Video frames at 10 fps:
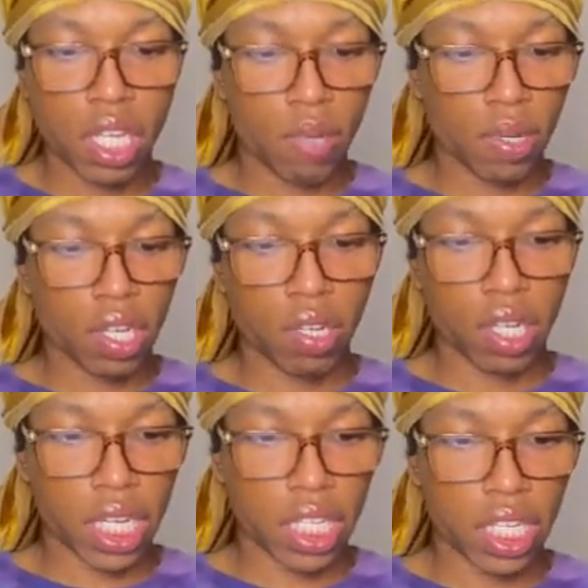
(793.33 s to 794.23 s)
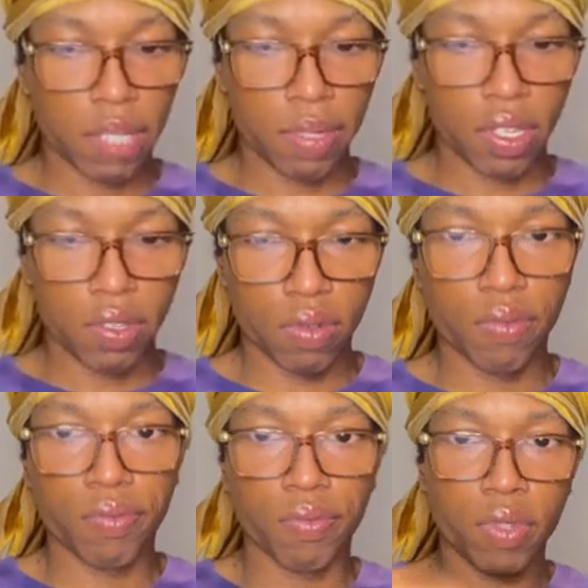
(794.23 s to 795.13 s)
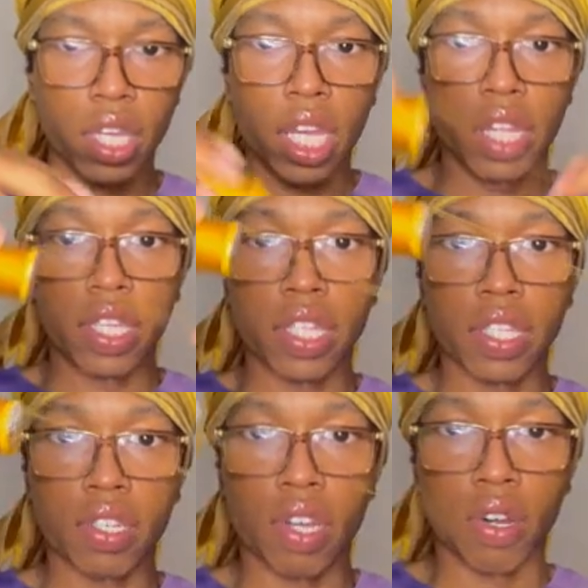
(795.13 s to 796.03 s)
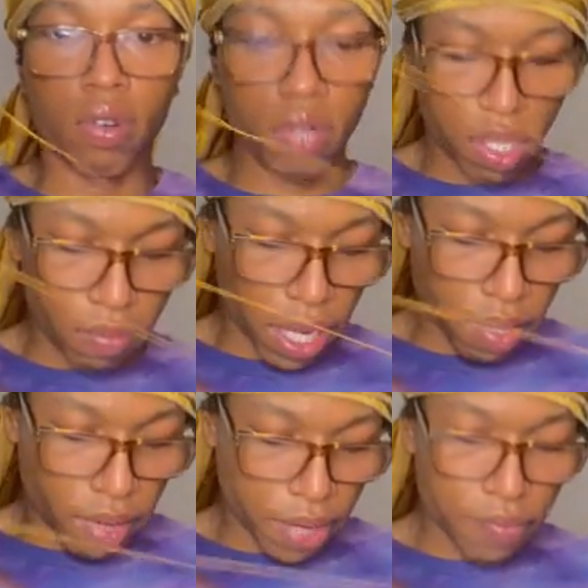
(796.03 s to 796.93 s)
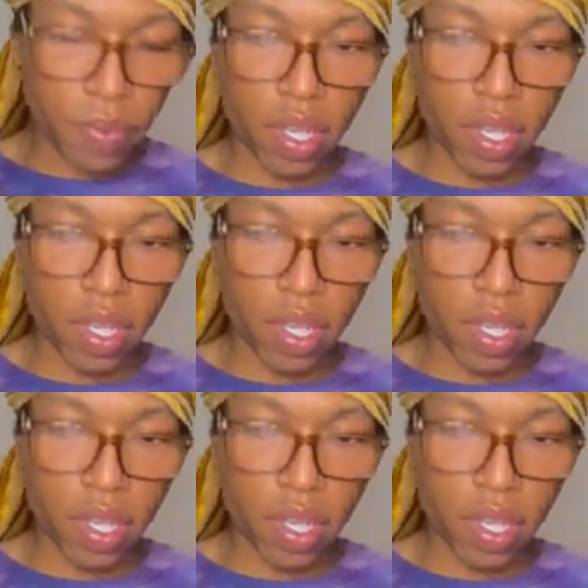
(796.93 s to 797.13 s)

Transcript: wanna go look at CB2. This is gold, by the way.